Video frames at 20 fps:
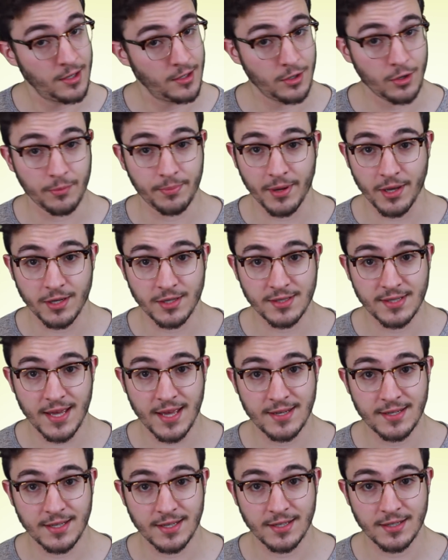no pun
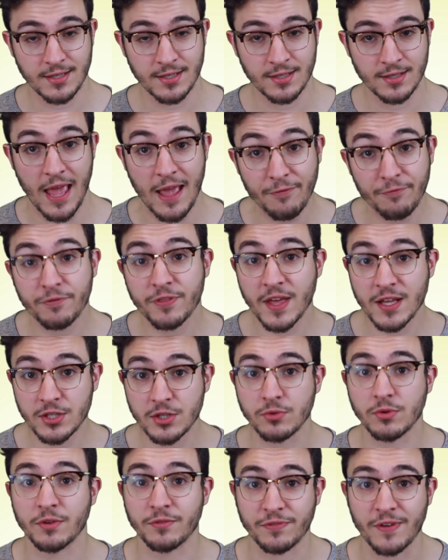intended, if they
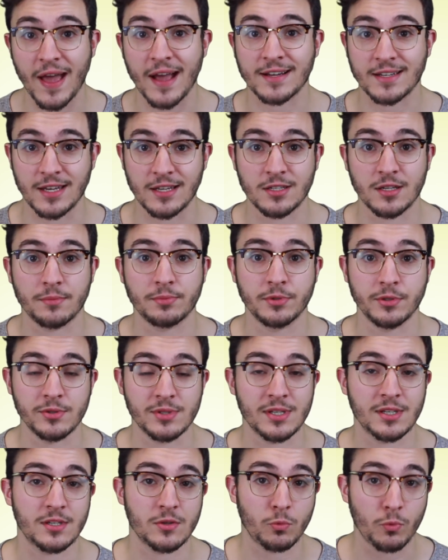do in fact end up
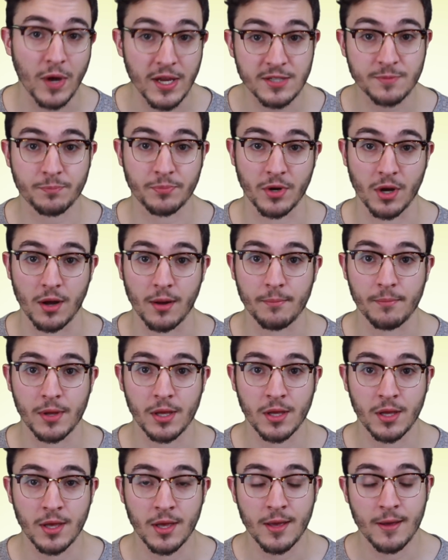losing to West Brom.
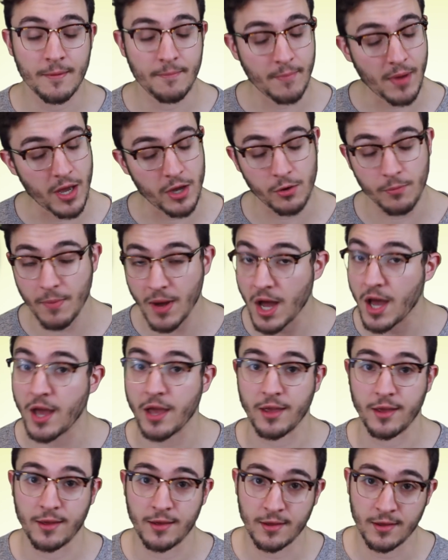My oh my.
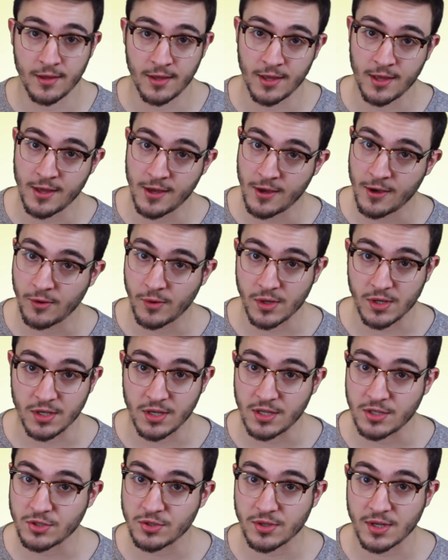What an
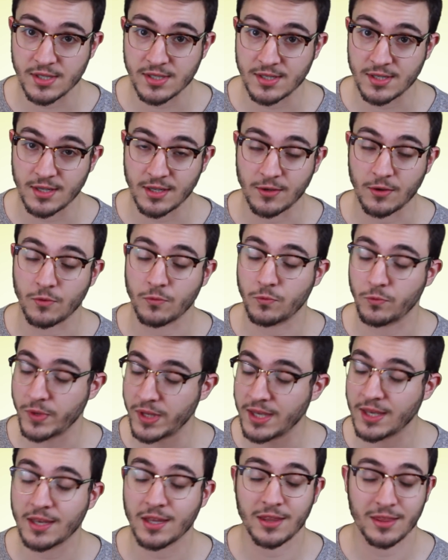interesting
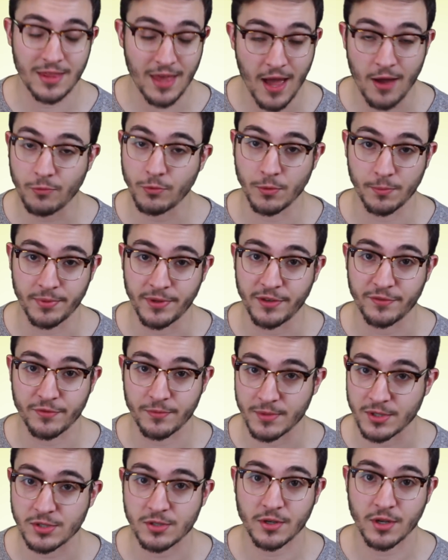week that will be for
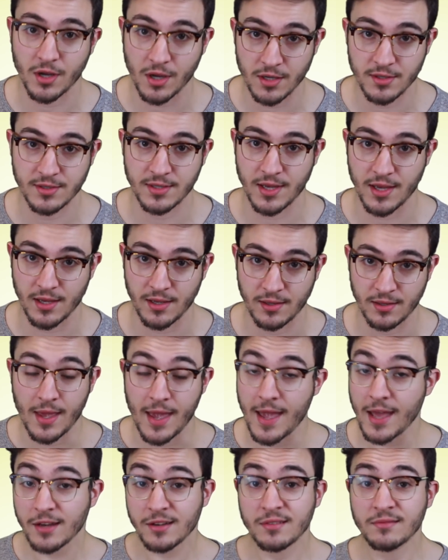Mr. Conte.
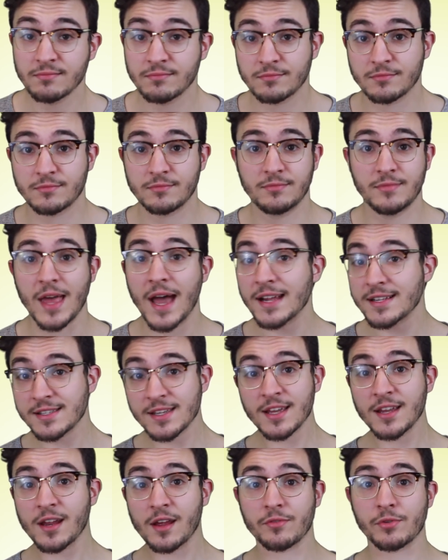And that's it,